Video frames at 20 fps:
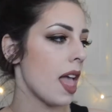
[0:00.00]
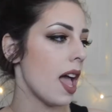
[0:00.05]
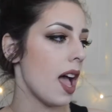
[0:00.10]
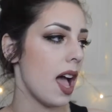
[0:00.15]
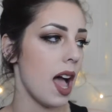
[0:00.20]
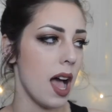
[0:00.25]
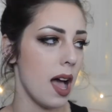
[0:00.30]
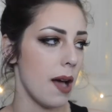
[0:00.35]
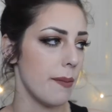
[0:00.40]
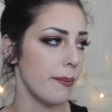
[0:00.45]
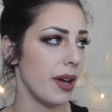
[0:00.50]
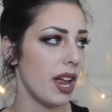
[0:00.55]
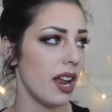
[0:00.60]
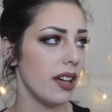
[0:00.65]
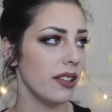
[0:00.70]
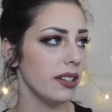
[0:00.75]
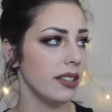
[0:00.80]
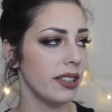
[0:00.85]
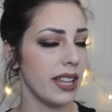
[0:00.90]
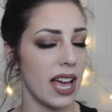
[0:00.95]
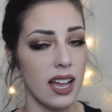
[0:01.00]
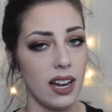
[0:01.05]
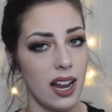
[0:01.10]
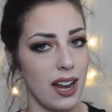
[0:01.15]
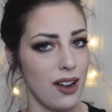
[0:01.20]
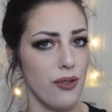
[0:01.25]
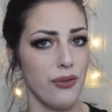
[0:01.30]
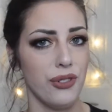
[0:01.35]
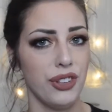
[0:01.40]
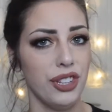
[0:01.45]
Um, but other than that, I
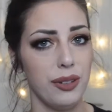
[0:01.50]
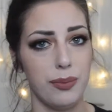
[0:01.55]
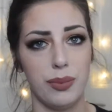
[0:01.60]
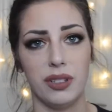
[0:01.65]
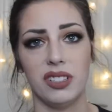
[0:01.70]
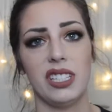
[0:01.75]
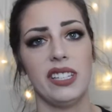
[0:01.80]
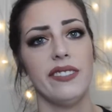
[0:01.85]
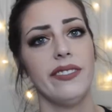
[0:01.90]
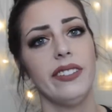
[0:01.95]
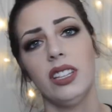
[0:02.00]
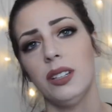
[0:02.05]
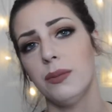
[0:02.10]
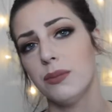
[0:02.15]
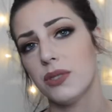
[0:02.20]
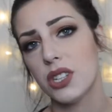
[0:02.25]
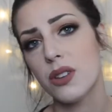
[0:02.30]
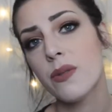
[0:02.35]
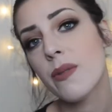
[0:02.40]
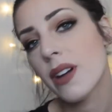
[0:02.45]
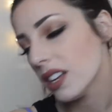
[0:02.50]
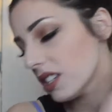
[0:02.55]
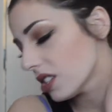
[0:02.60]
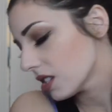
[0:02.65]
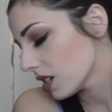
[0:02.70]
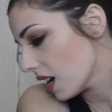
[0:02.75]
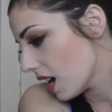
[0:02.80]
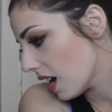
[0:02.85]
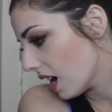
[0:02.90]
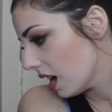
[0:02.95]
don't really believe in them too
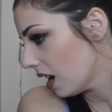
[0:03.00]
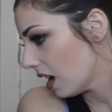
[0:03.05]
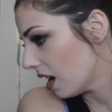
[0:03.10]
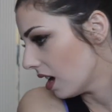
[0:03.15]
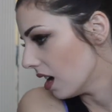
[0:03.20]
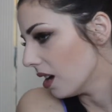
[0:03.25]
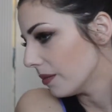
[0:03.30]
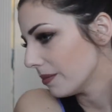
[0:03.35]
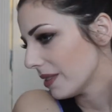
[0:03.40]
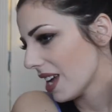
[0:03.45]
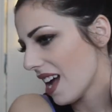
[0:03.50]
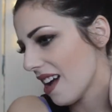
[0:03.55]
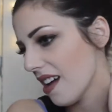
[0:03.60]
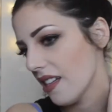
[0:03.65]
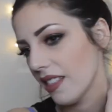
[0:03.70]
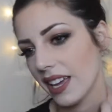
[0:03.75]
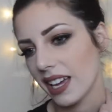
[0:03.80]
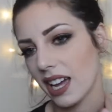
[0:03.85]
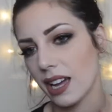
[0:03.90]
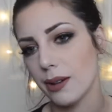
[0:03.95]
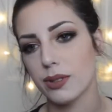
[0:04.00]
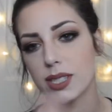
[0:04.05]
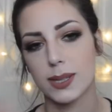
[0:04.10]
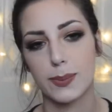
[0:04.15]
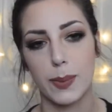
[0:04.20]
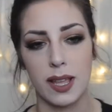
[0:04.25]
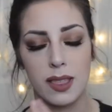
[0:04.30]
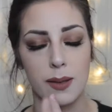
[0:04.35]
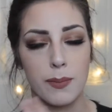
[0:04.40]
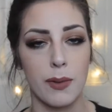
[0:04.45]
much. Um, yeah, like I've
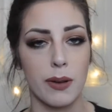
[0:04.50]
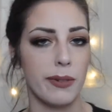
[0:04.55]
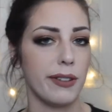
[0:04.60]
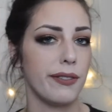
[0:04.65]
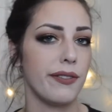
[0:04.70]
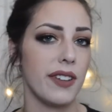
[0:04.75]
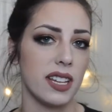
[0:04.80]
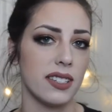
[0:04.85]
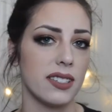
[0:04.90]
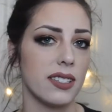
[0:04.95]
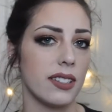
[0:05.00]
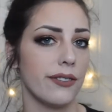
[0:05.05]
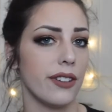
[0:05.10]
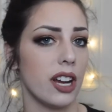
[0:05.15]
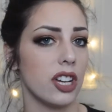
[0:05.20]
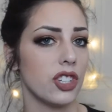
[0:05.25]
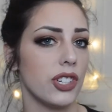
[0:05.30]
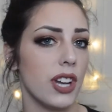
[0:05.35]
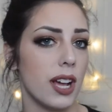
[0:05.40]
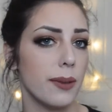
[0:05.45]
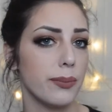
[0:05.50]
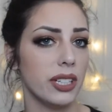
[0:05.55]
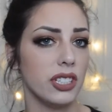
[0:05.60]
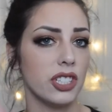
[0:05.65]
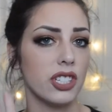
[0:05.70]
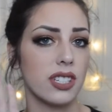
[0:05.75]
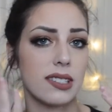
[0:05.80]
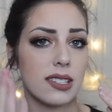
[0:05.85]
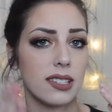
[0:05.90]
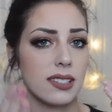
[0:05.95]
sprayed them on my face to freshen up and
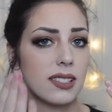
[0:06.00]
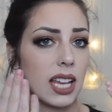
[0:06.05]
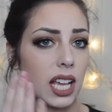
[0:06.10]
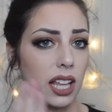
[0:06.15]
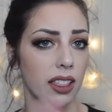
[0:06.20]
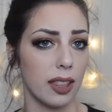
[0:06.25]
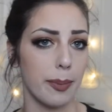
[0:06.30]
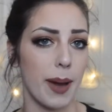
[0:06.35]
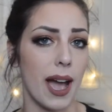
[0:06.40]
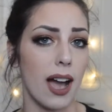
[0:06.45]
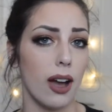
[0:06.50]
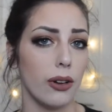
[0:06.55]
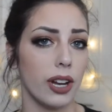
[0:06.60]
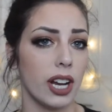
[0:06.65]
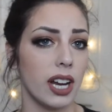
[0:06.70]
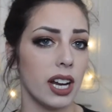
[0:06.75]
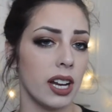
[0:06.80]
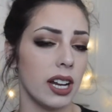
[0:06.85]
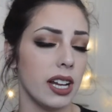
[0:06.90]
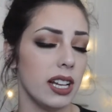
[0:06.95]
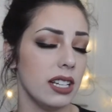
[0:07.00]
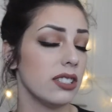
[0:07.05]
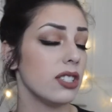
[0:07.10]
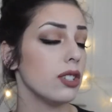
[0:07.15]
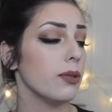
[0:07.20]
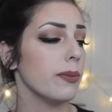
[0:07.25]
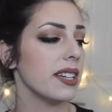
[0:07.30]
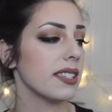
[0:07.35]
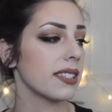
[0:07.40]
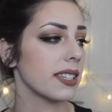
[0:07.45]
just to sink the powder
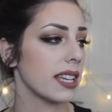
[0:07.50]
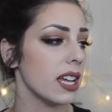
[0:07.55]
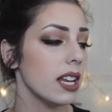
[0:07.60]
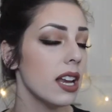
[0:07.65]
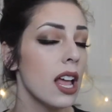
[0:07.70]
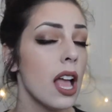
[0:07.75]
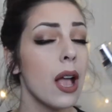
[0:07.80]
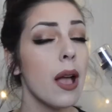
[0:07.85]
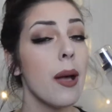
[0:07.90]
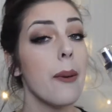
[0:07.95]
into my skin.